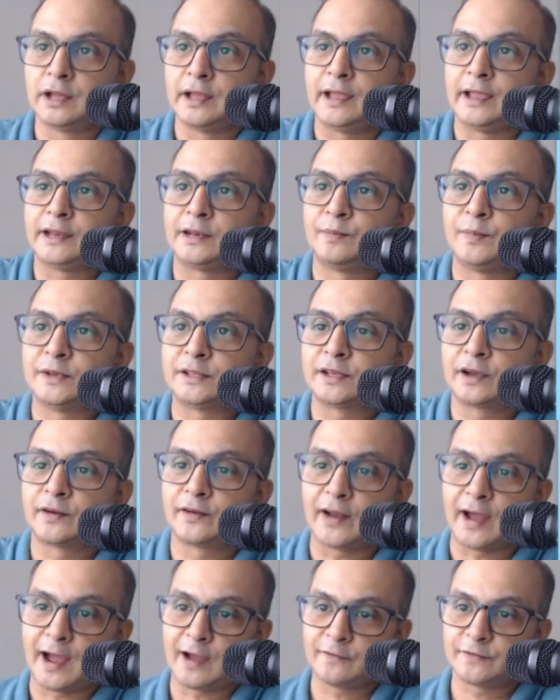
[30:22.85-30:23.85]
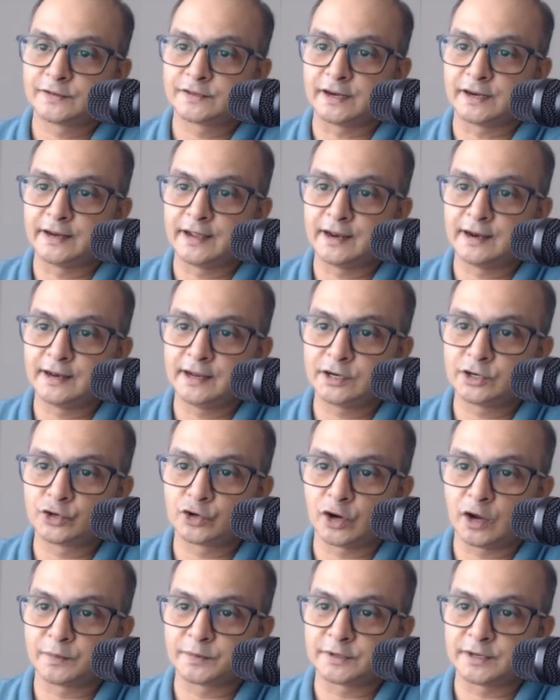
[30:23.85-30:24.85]
It means the graph suddenly
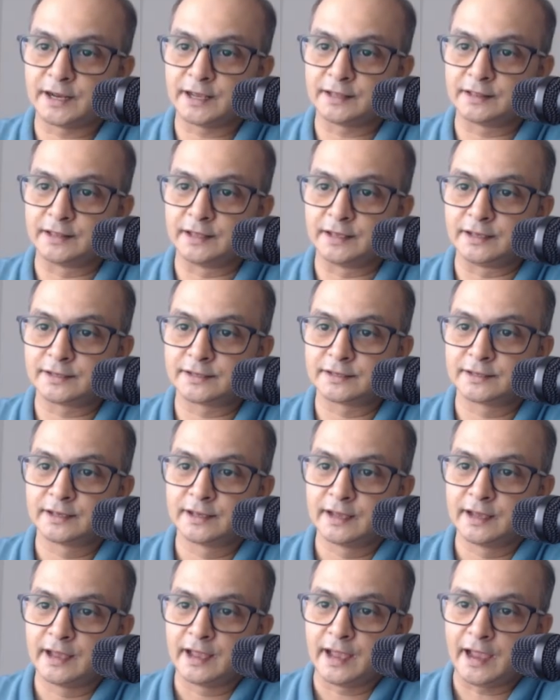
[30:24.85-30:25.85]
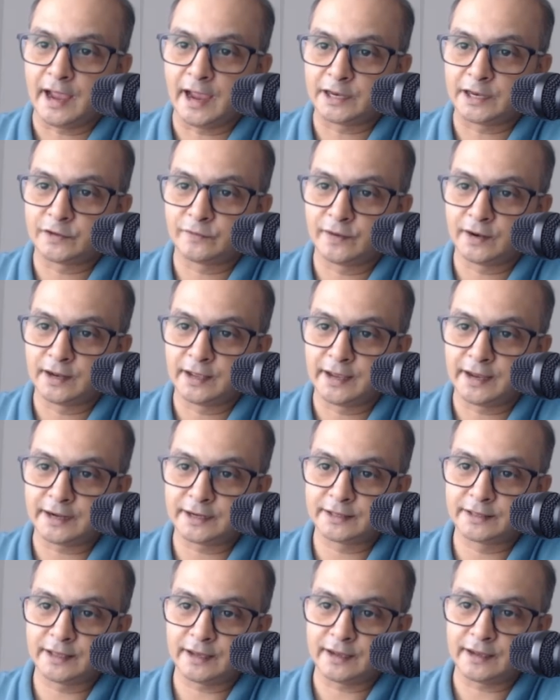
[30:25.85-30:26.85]
drops like this. It will
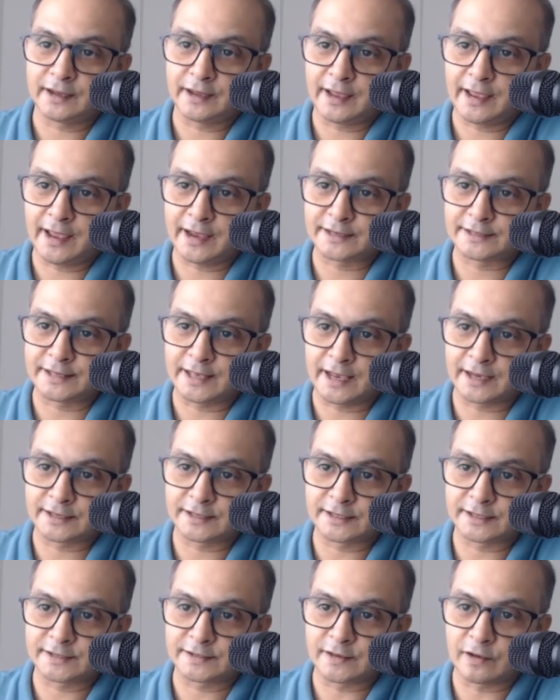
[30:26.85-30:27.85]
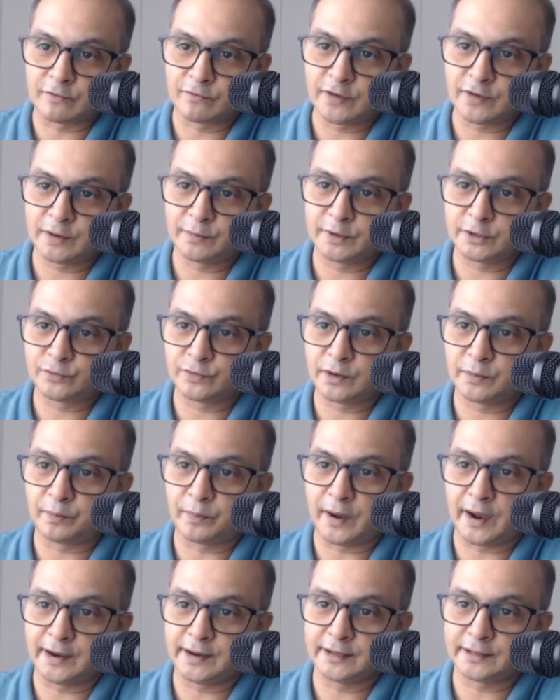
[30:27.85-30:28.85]
hit the x-axis somewhere between
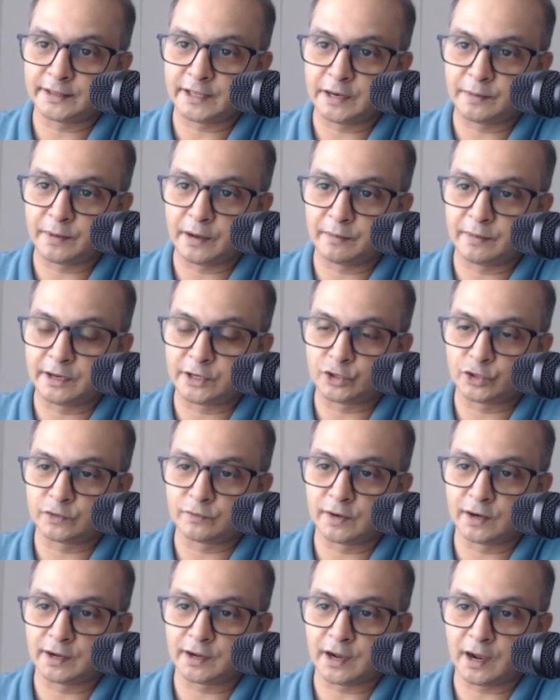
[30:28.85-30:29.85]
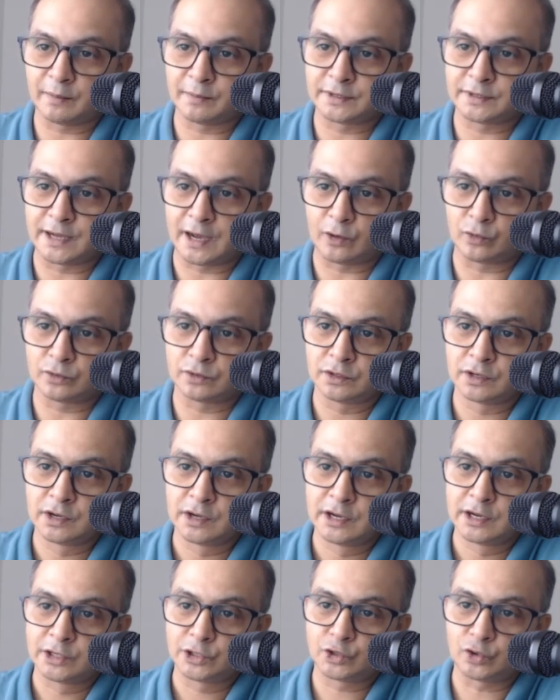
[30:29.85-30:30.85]
pi and 3 pi by 2. It will come down
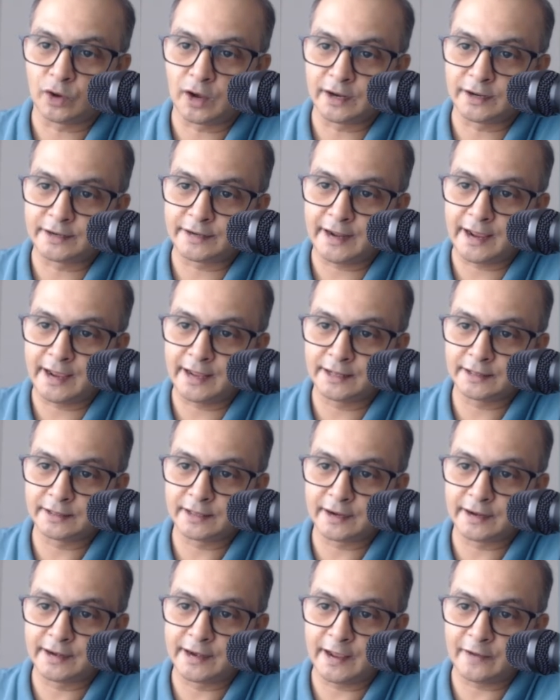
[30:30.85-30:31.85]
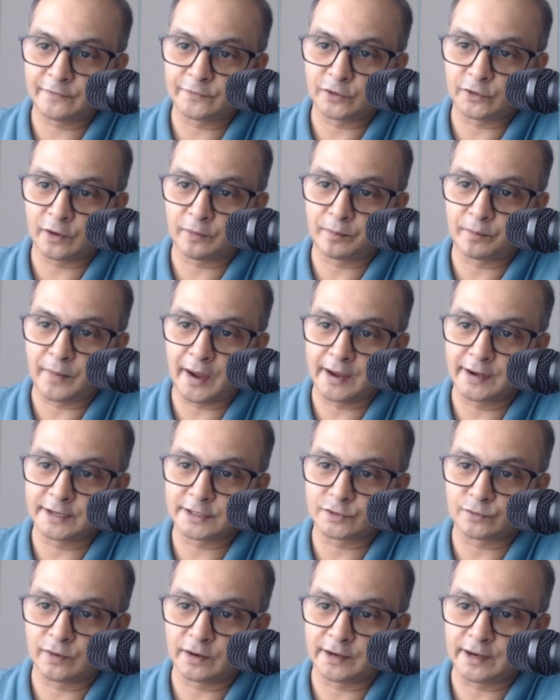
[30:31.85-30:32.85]
to attain the depth of
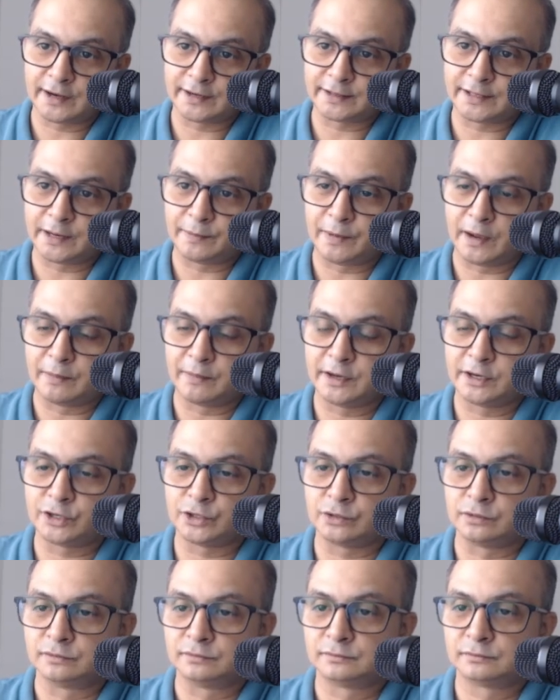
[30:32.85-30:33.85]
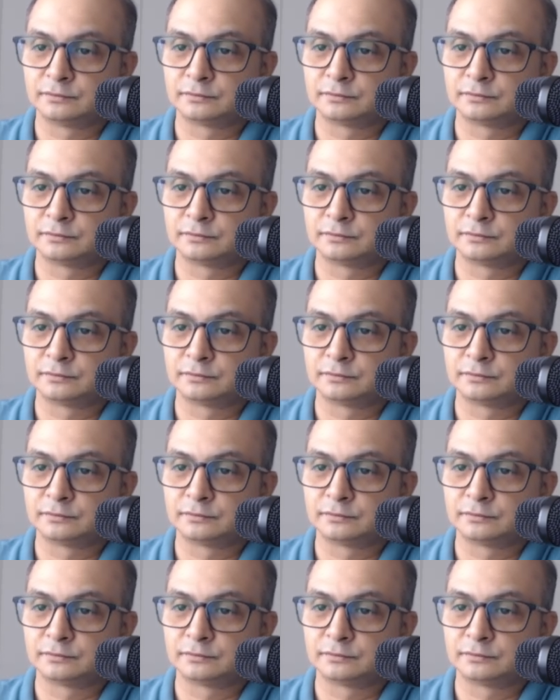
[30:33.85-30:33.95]
minus 1 at 3 pi by 2.